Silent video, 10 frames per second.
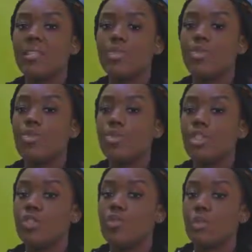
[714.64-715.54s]
to grow
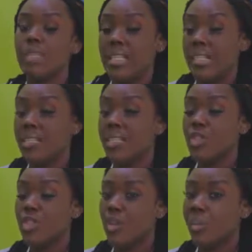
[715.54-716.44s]
teeth
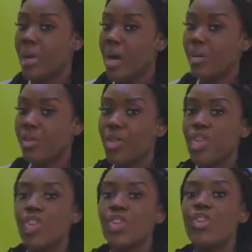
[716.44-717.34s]
into your mouth,
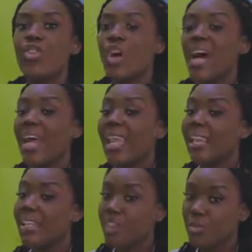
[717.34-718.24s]
you are
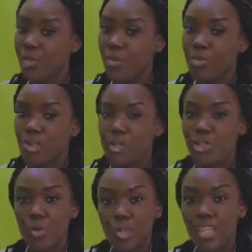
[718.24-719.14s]
eligible for
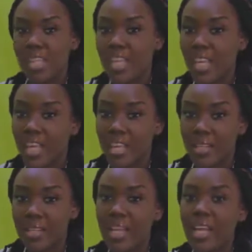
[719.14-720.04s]
tooth decay.
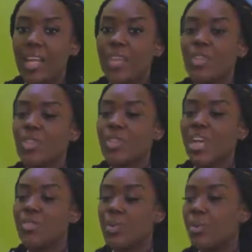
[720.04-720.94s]
So
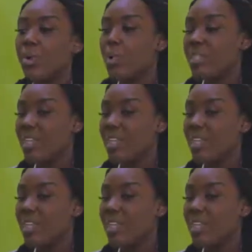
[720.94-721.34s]
that's why we always